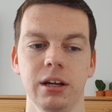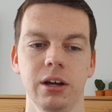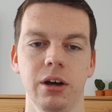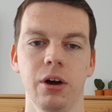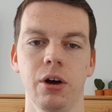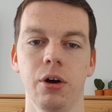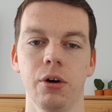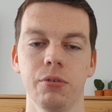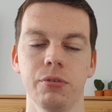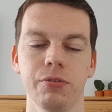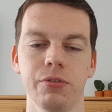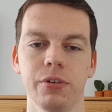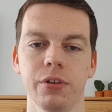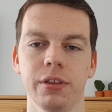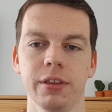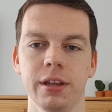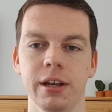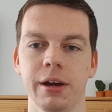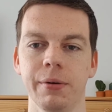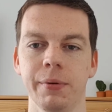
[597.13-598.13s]
of
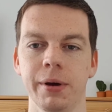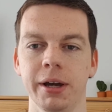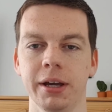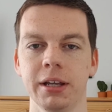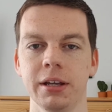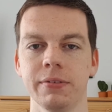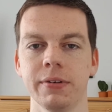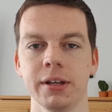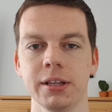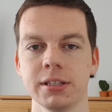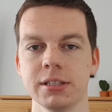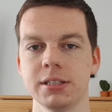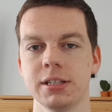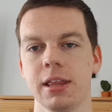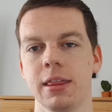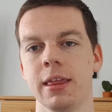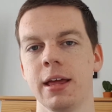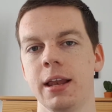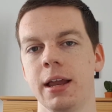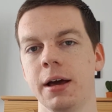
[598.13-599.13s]
the networking events
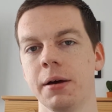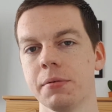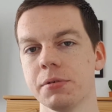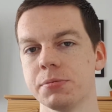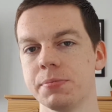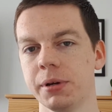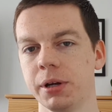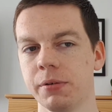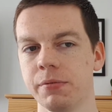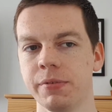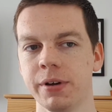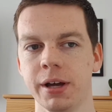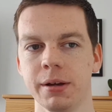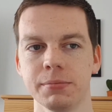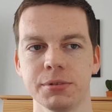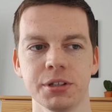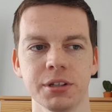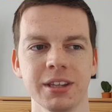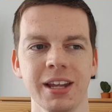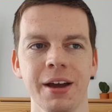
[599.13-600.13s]
then helps me convert them.
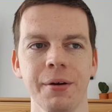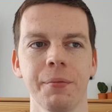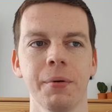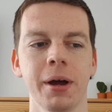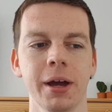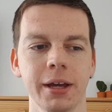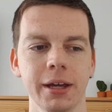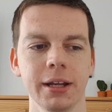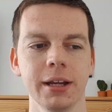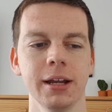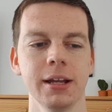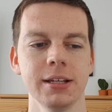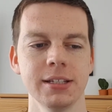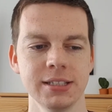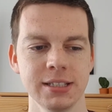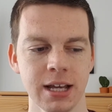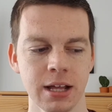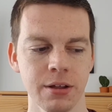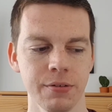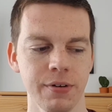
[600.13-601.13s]
So networking in
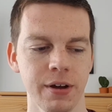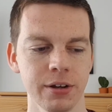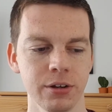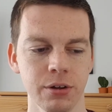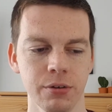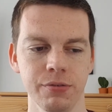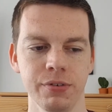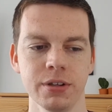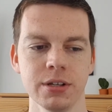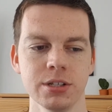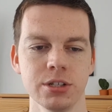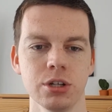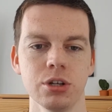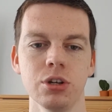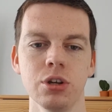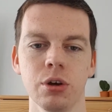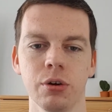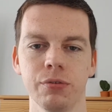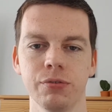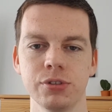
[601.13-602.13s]
itself, I don't feel is
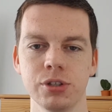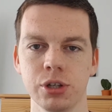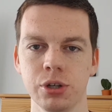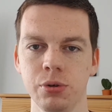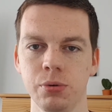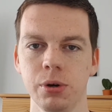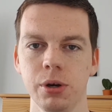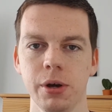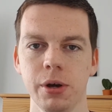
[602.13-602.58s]
enough to